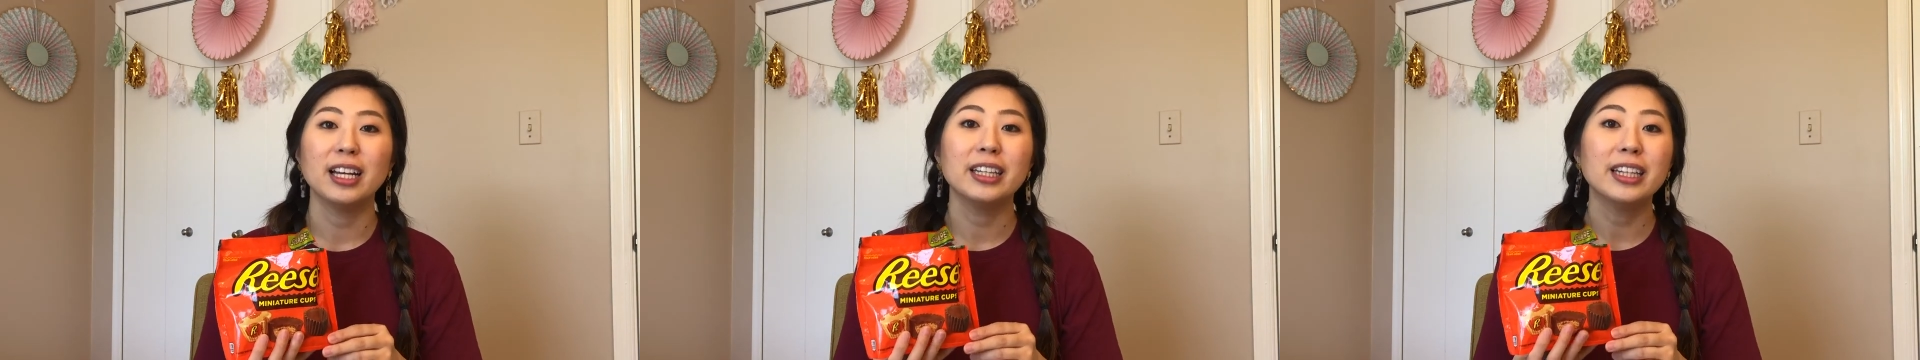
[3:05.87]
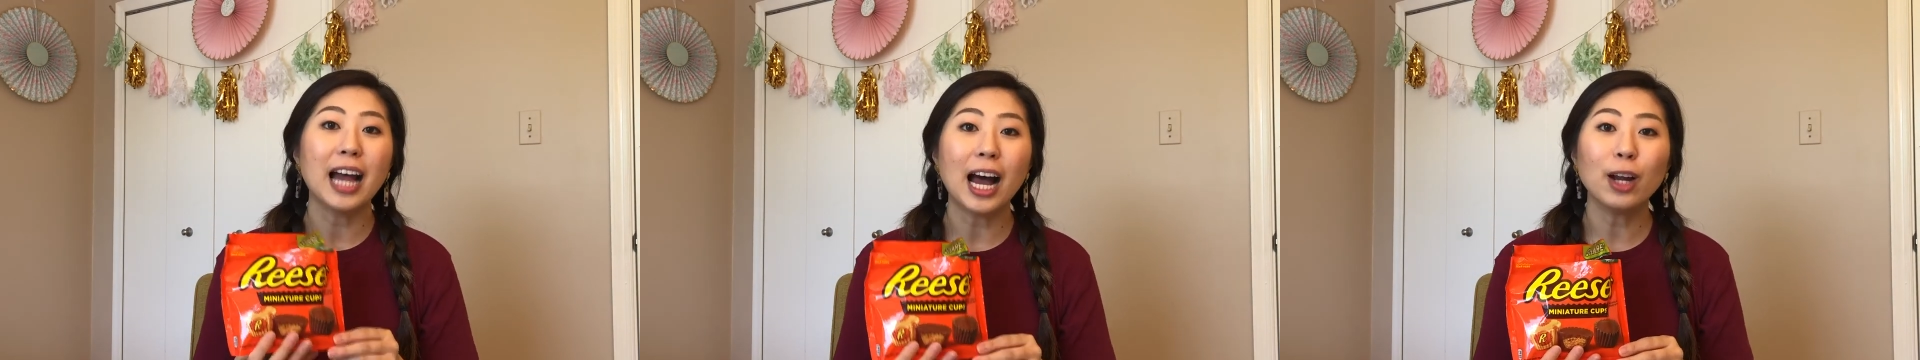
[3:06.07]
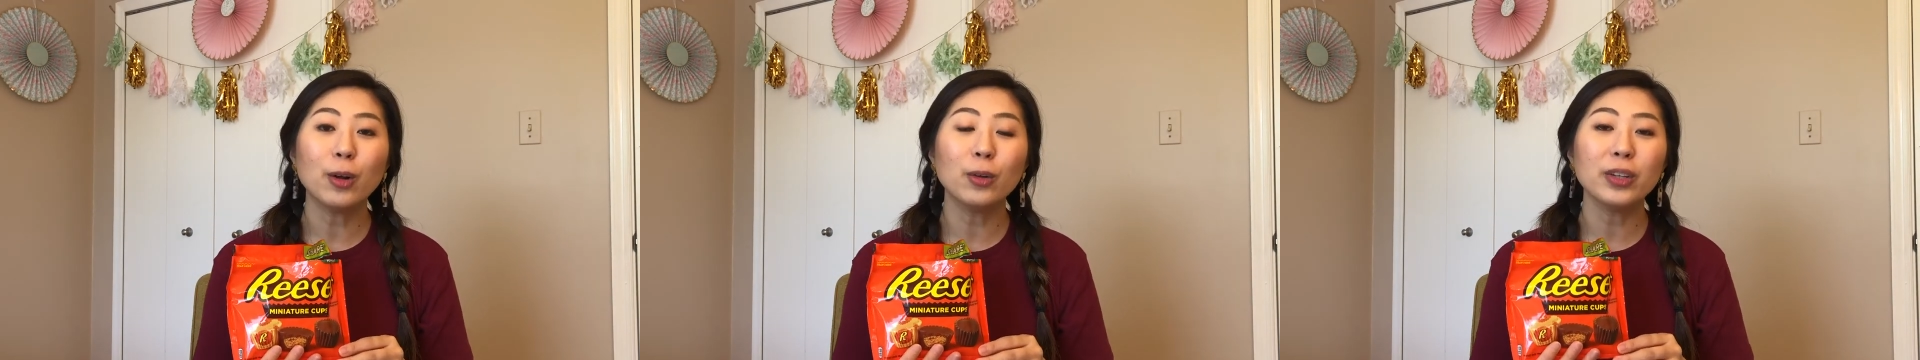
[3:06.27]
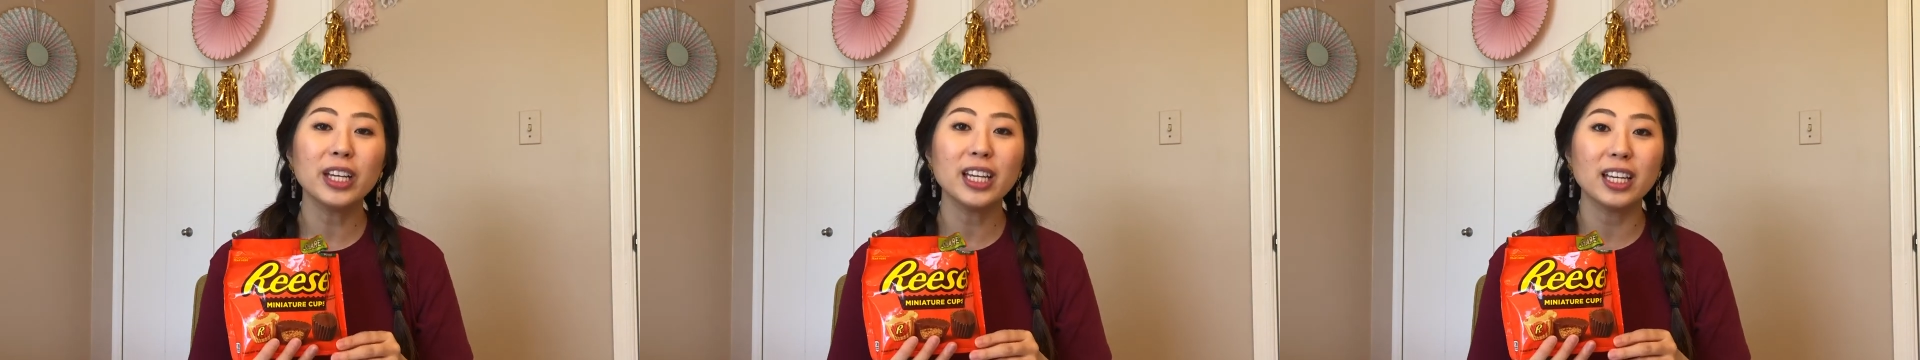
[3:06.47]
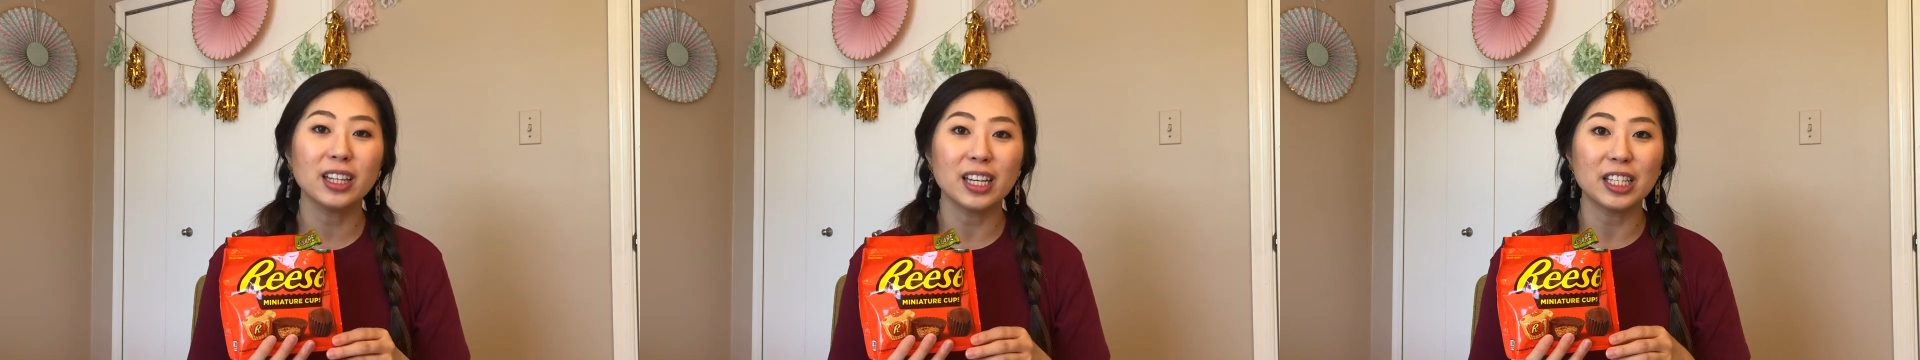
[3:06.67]
Not
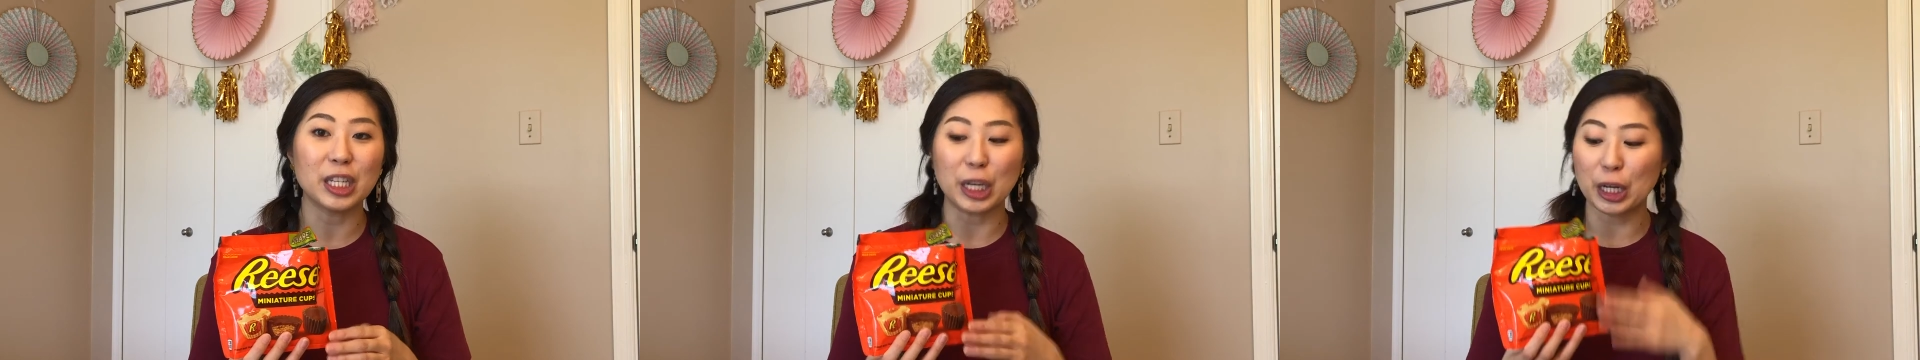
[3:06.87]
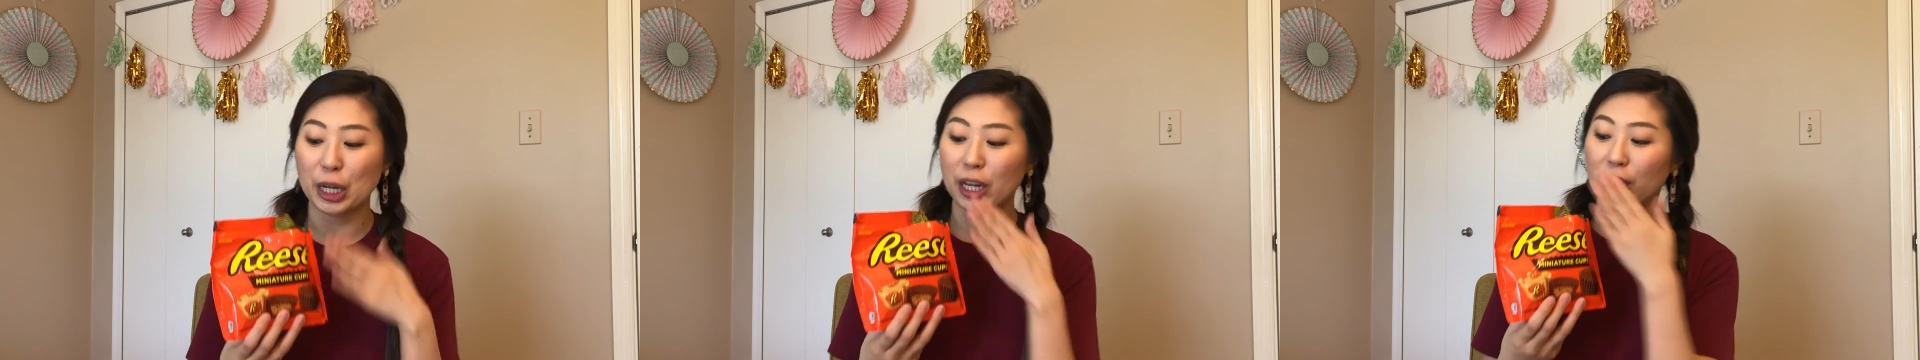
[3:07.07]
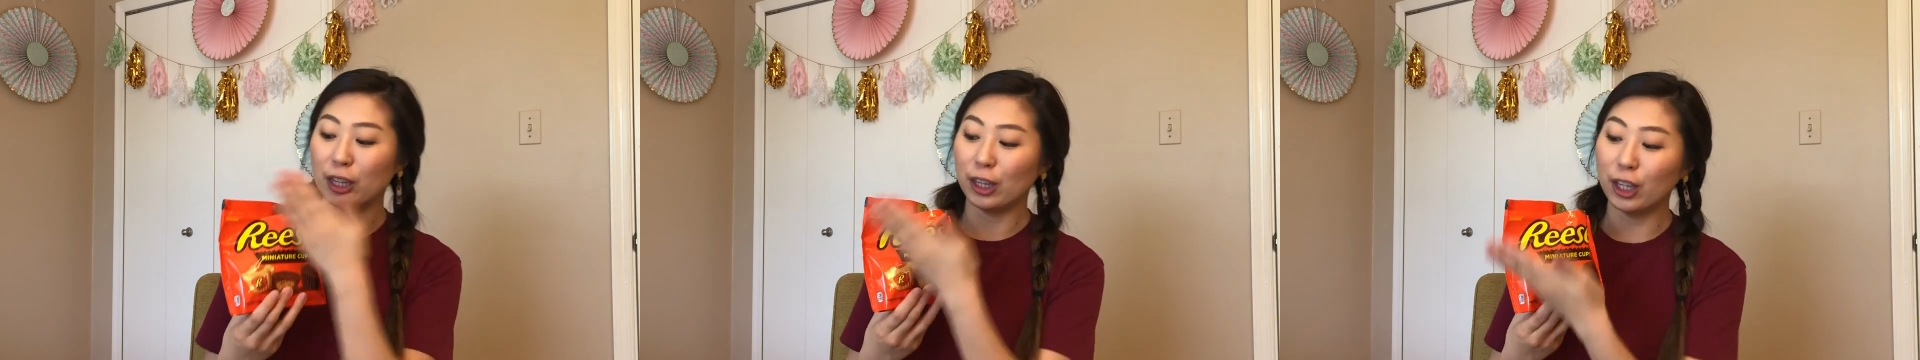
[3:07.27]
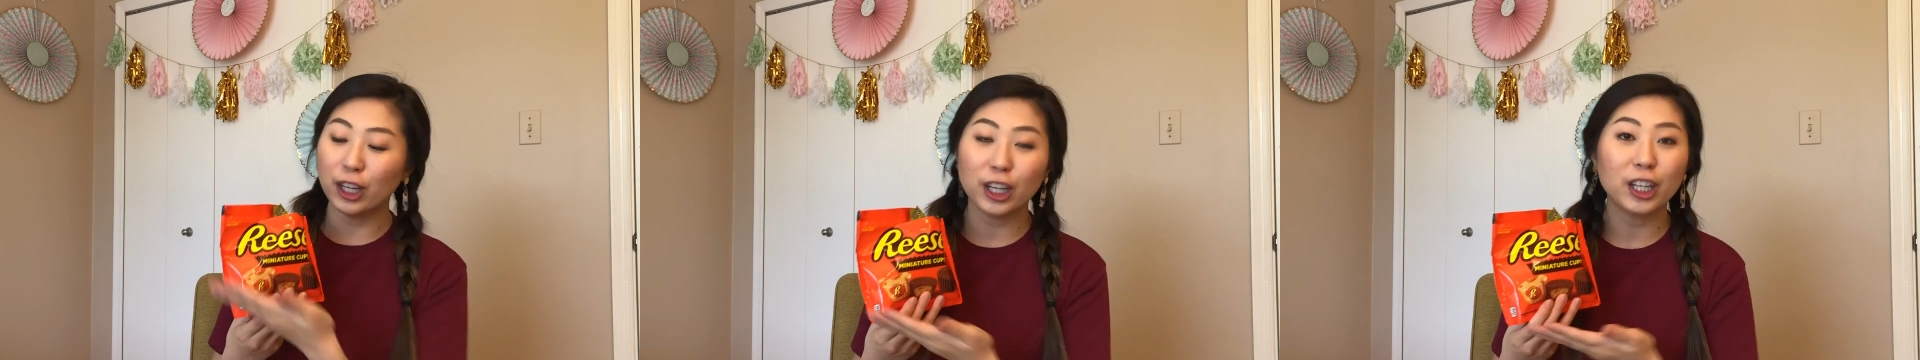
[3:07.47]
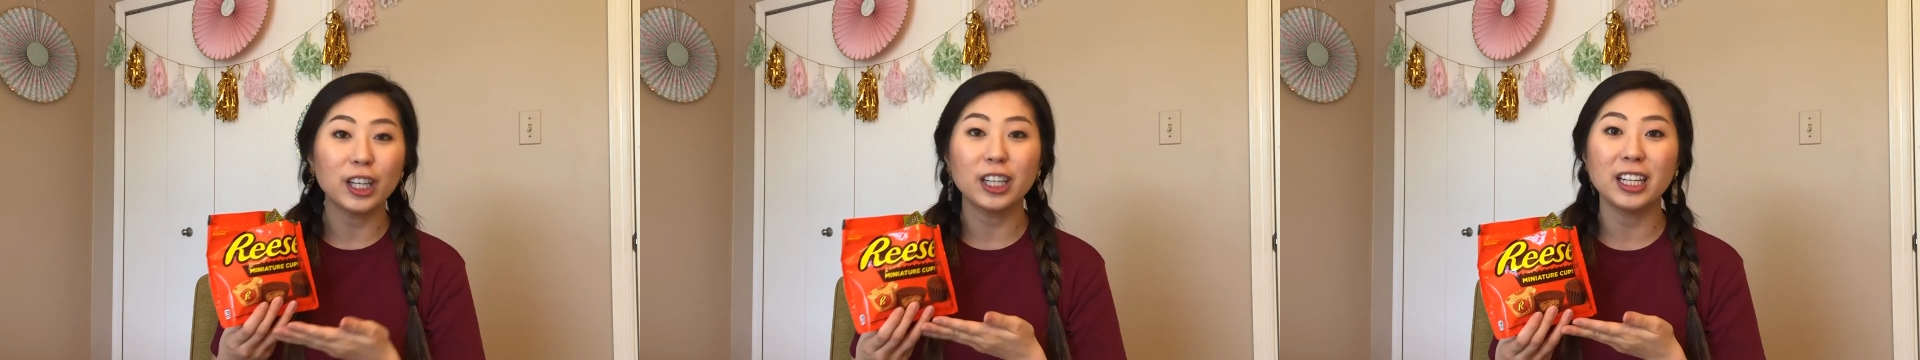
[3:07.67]
only does he
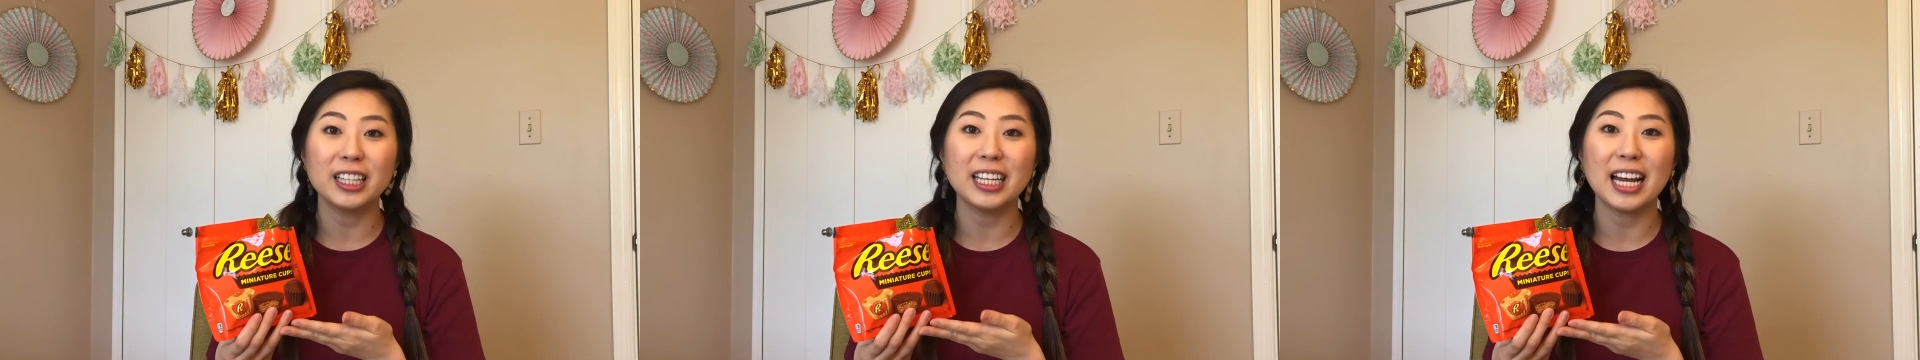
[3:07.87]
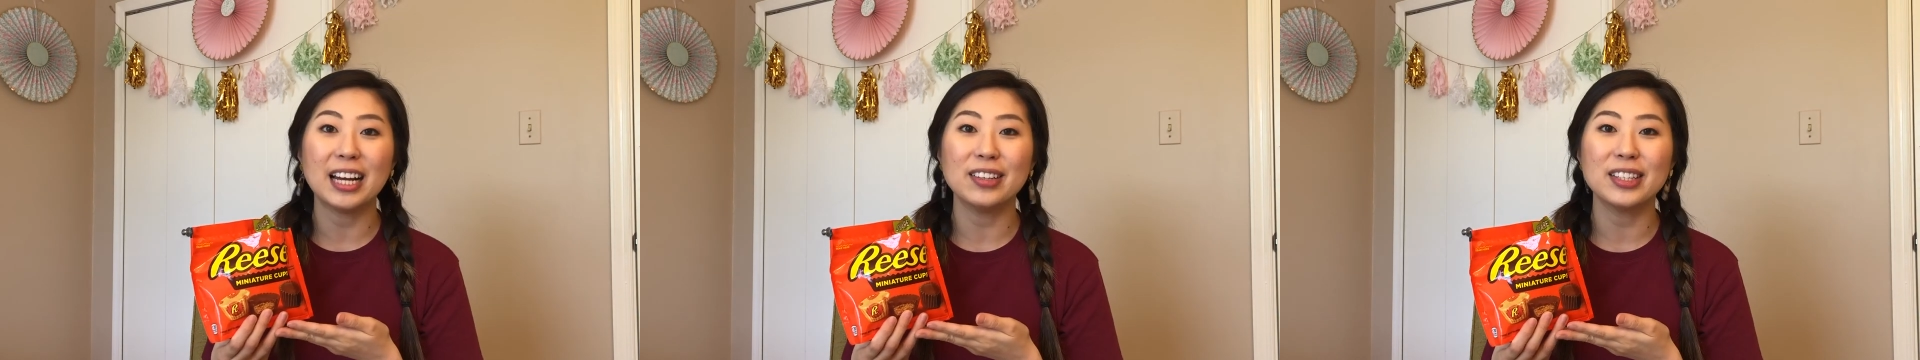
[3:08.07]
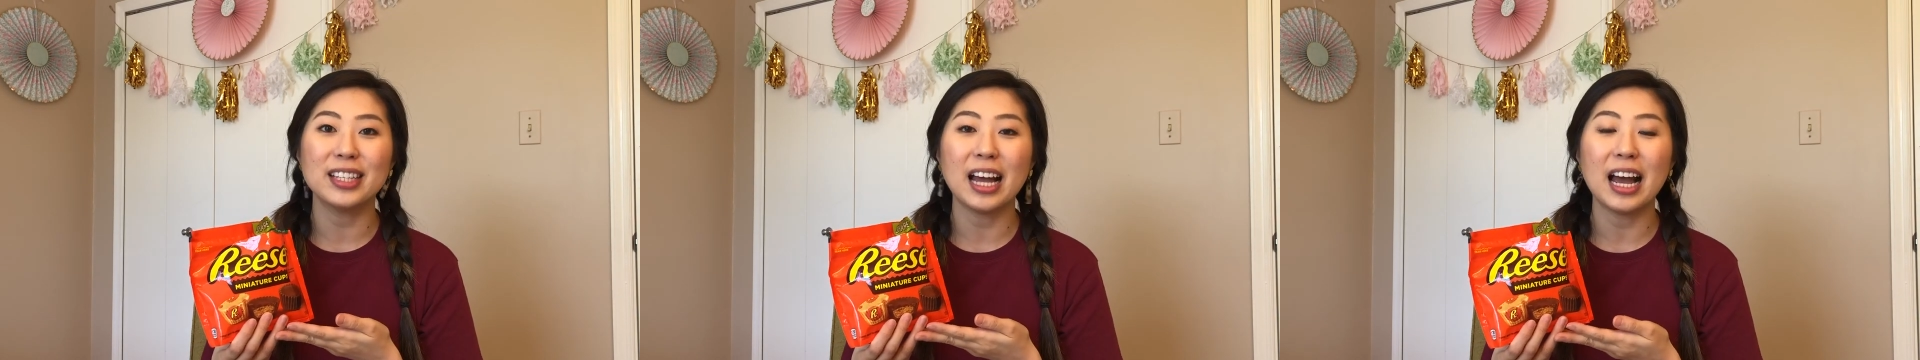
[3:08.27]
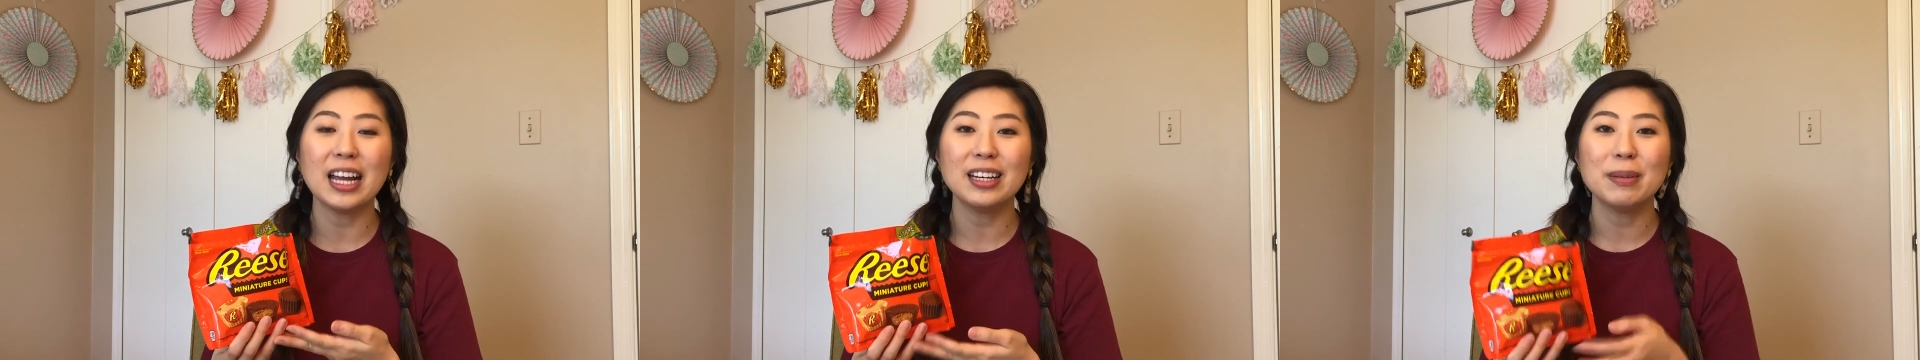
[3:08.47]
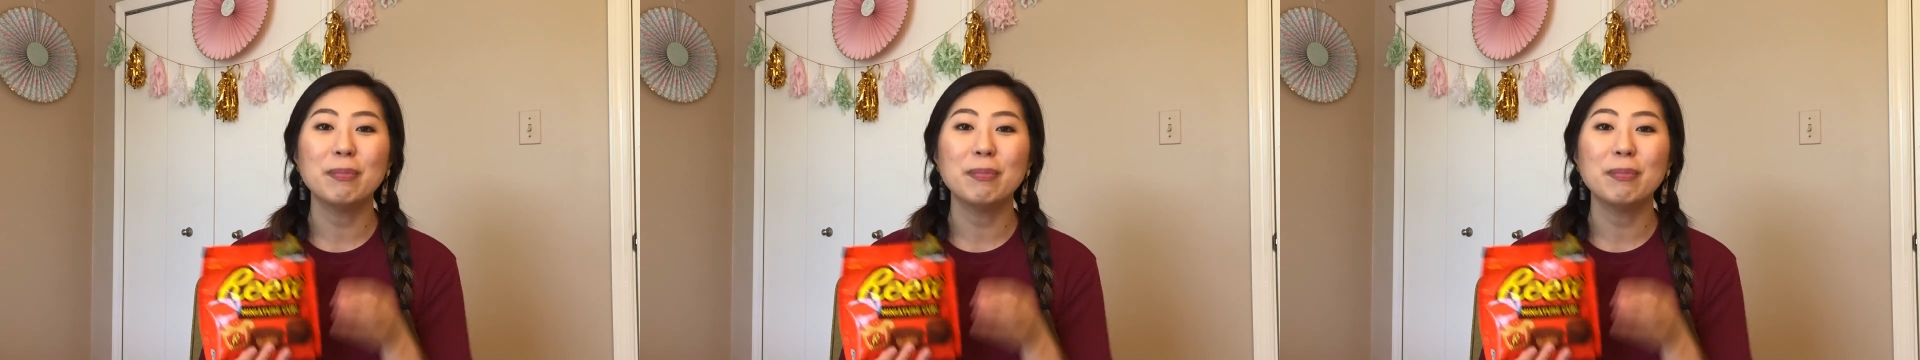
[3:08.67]
look good on the outside,